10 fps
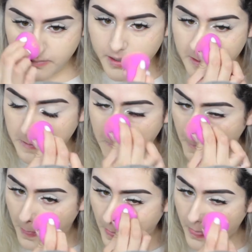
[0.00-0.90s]
But
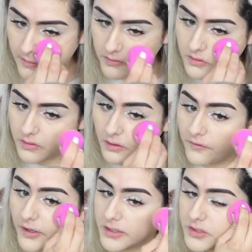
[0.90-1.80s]
so
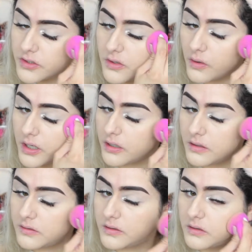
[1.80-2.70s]
far so good.